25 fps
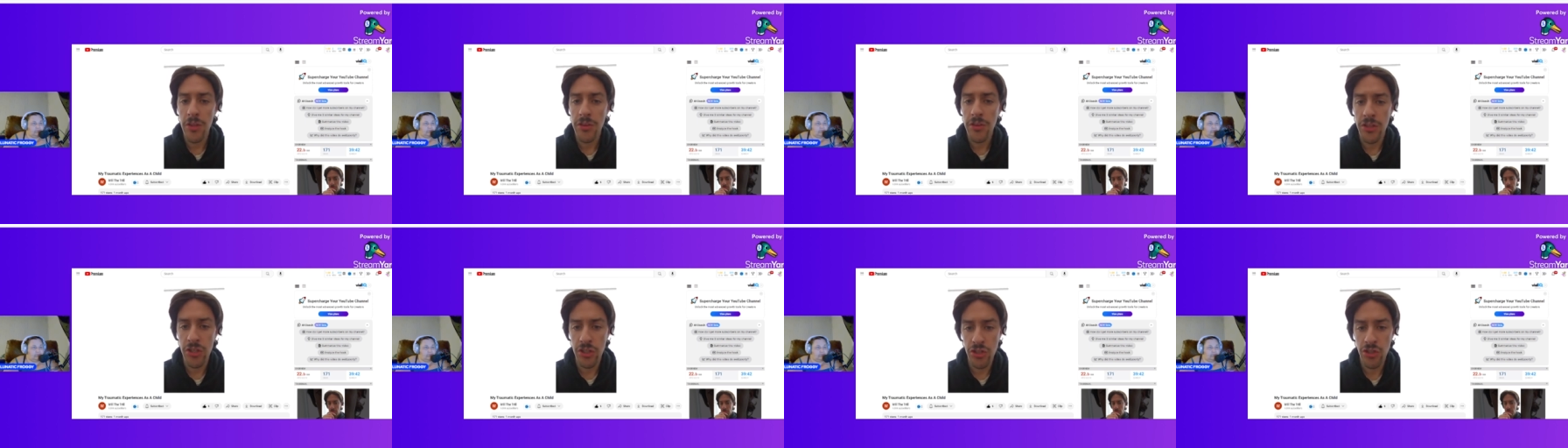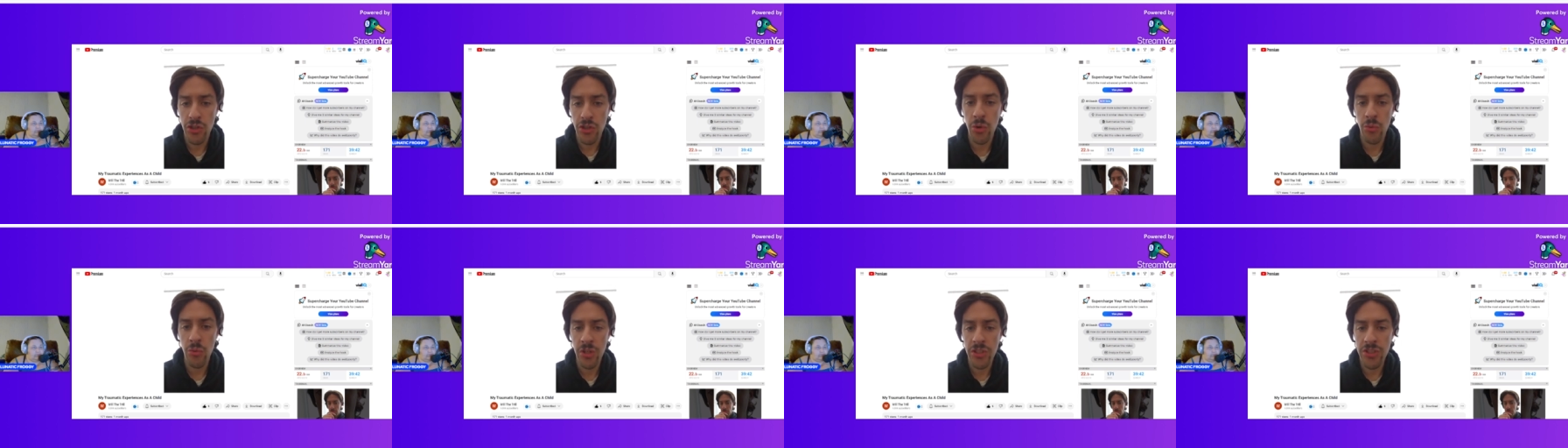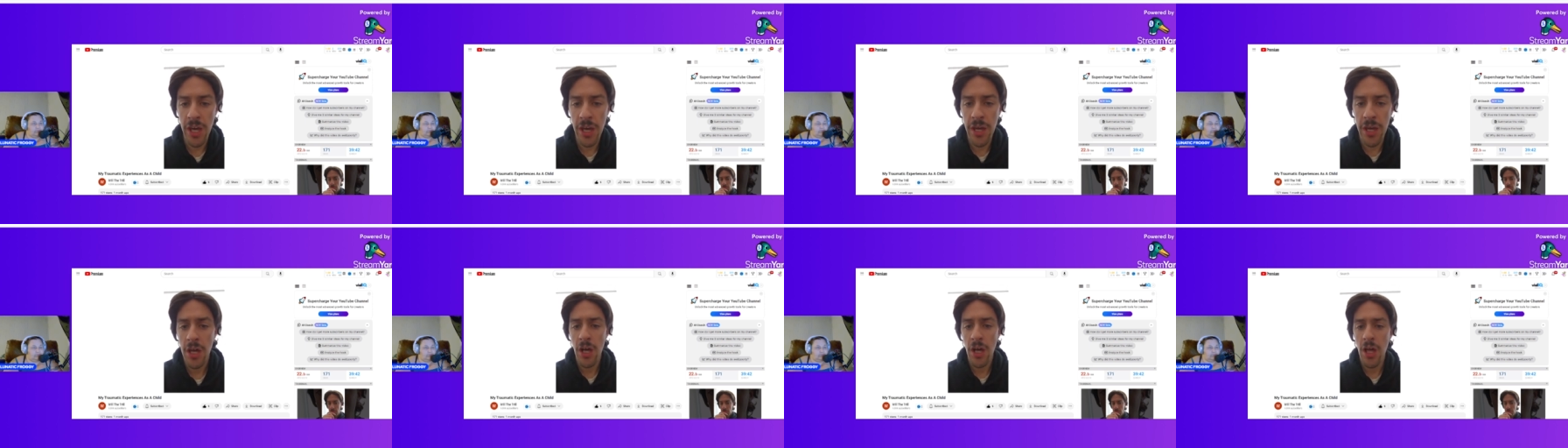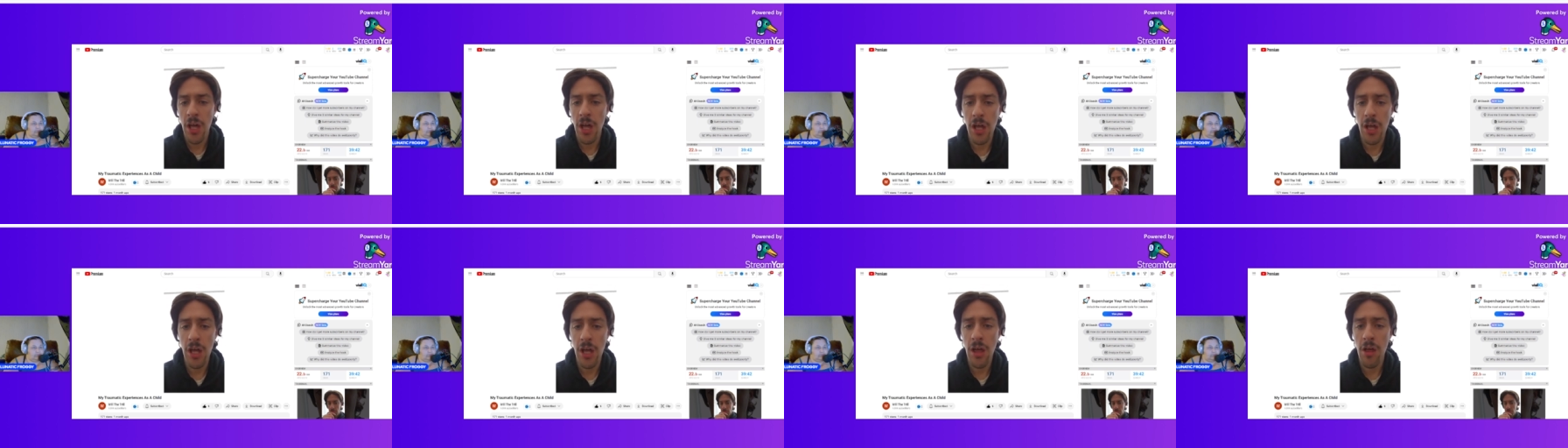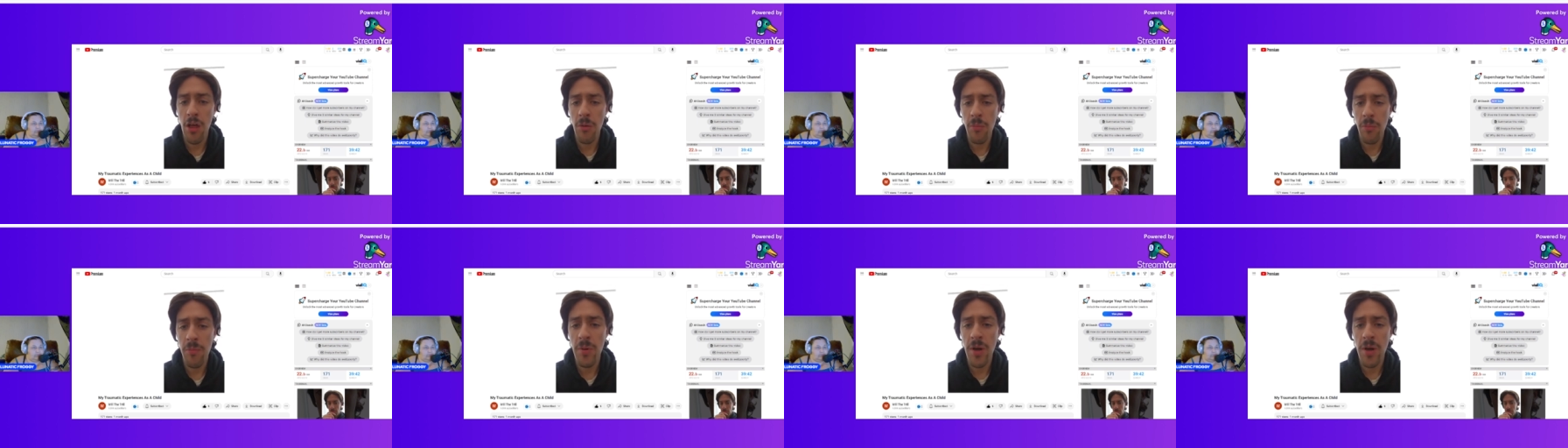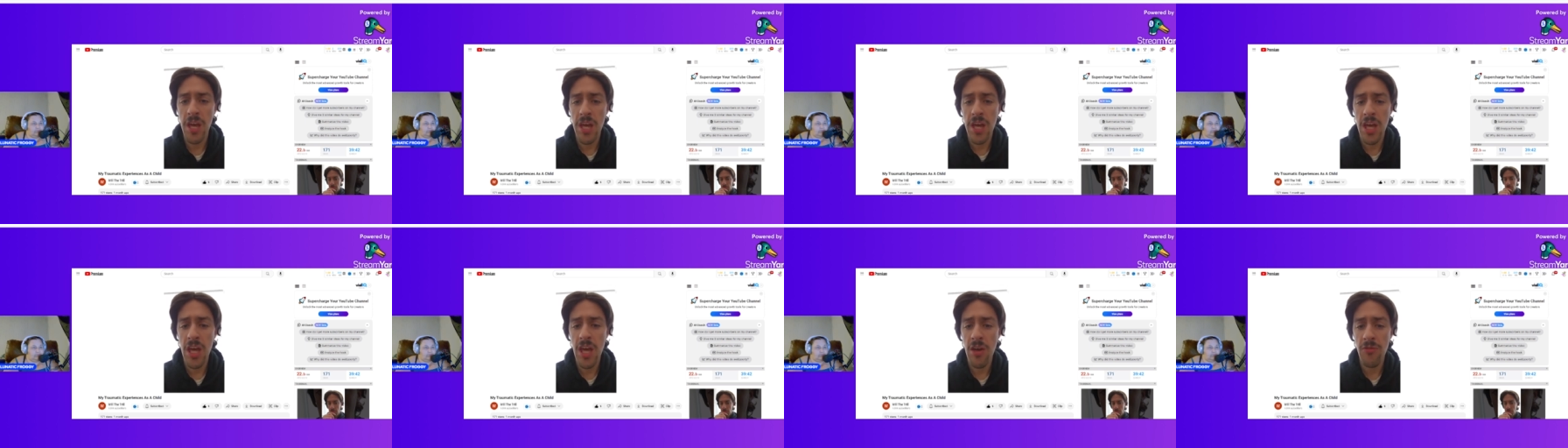the student would say, uh,
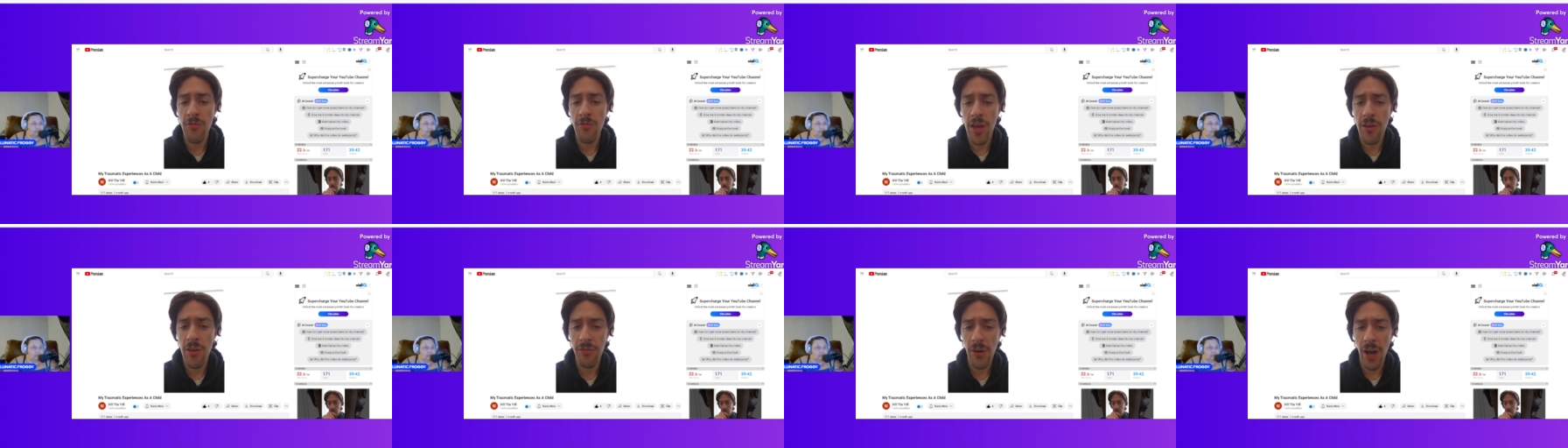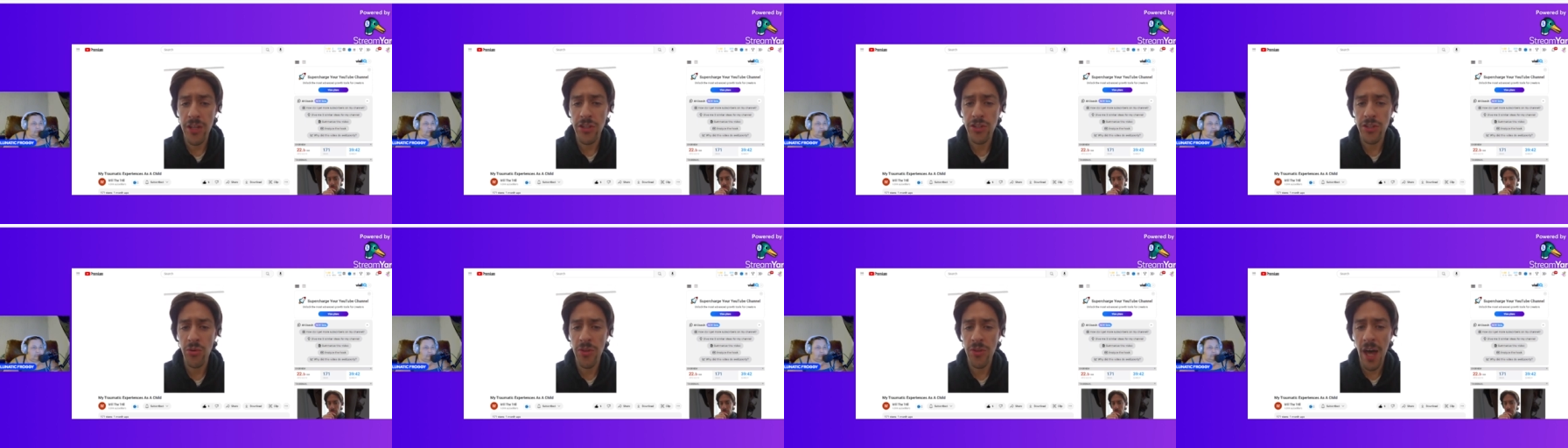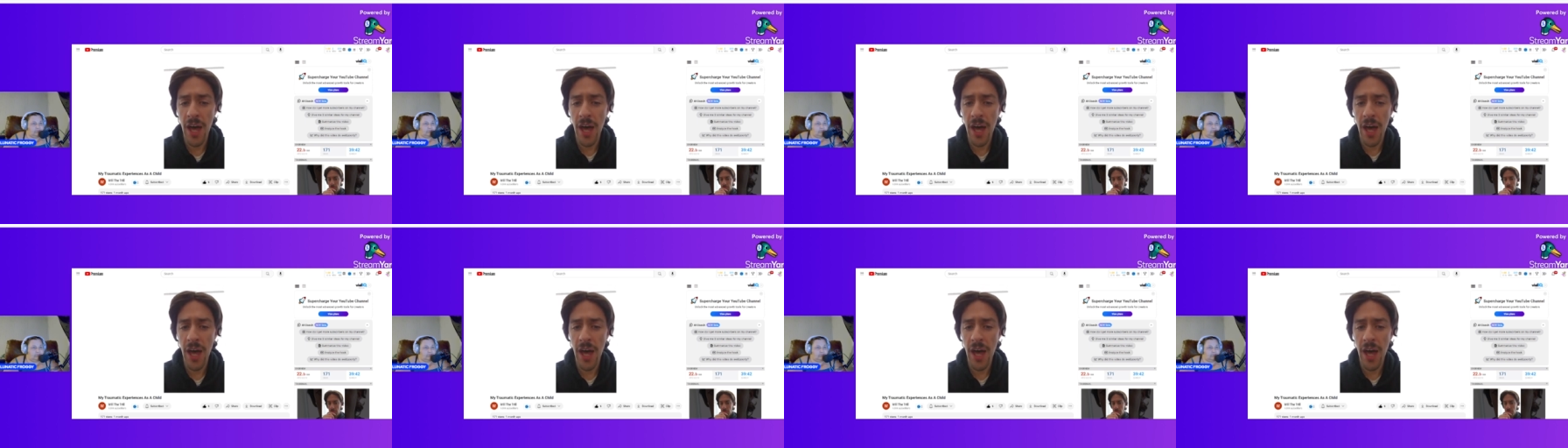if, if I do